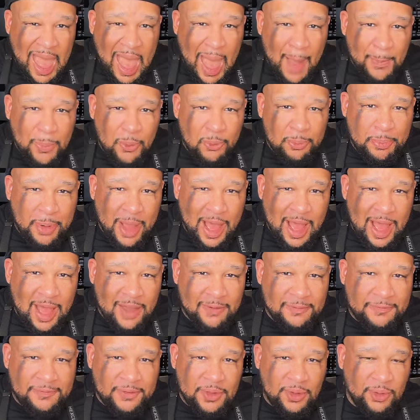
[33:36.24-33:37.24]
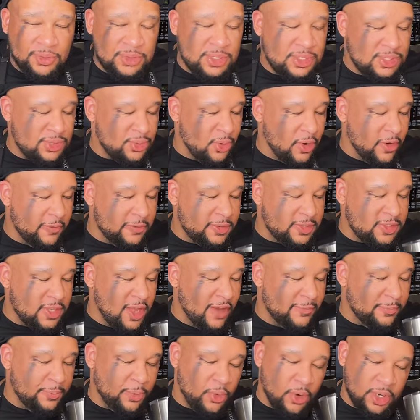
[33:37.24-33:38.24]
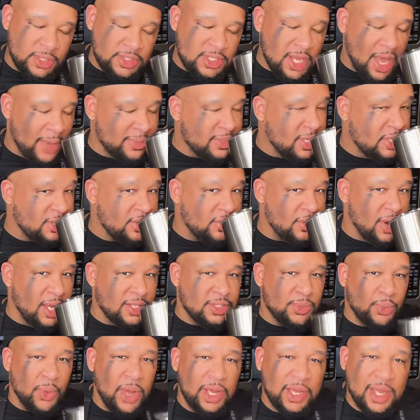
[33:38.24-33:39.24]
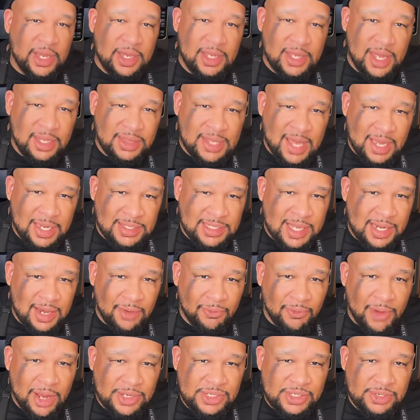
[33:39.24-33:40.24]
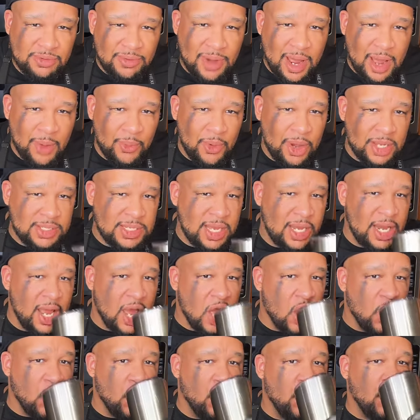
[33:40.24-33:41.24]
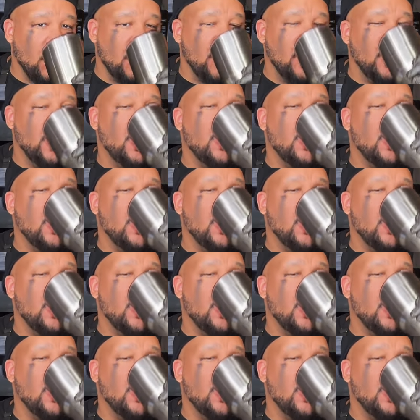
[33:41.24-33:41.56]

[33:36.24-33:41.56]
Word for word: Apple pie filled stuffed pork chops. That's crazy. Where can you get that? Is that a restaurant? Where is that at?